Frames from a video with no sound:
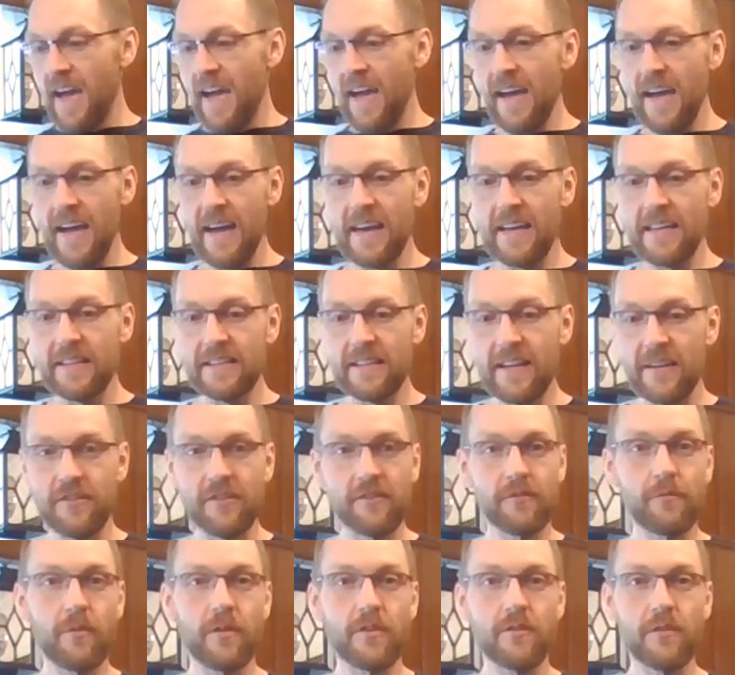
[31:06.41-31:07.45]
And I
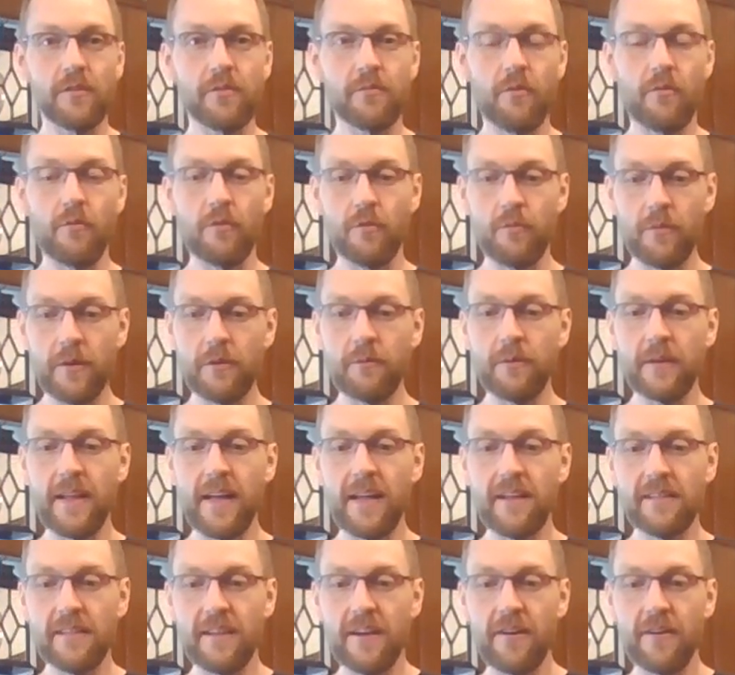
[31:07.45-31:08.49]
just wanted to throw a quick one
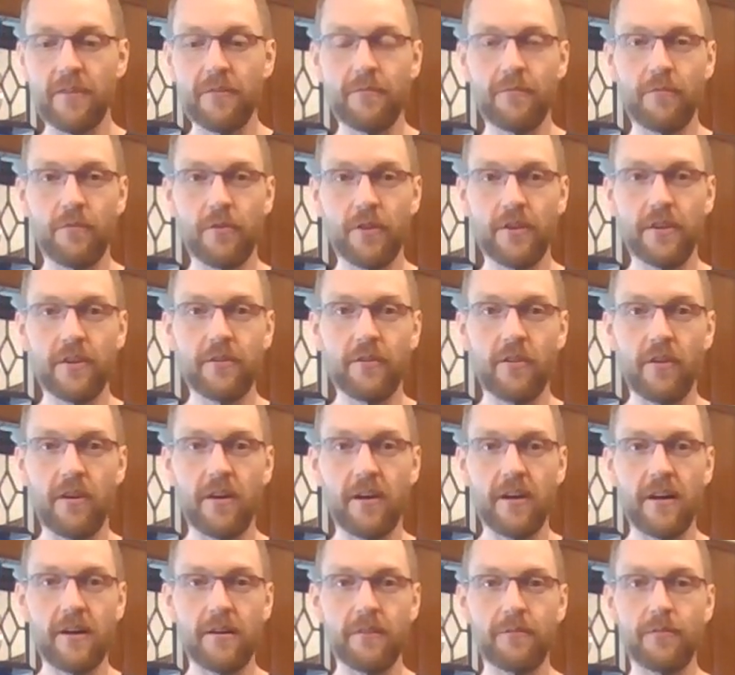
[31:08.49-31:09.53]
out there for you
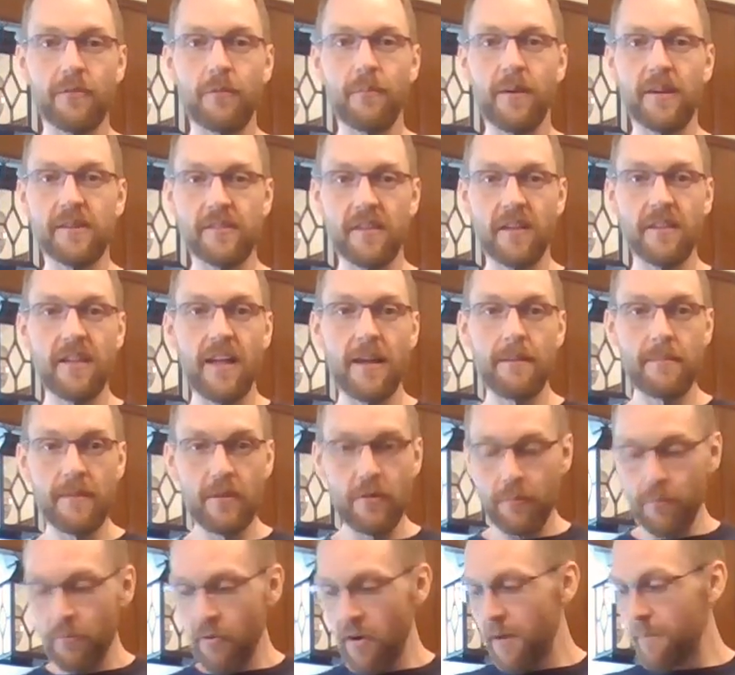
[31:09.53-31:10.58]
for my Sunday
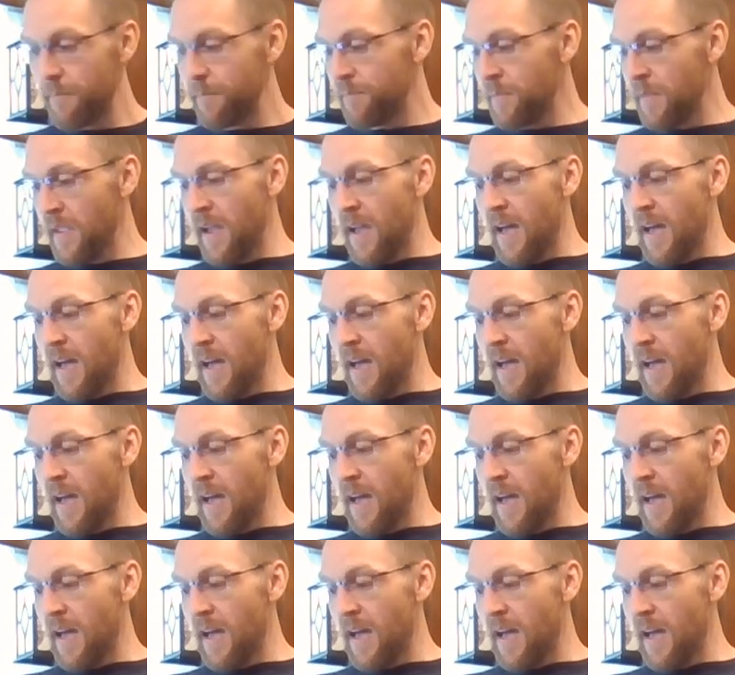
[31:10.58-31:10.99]
meal prep.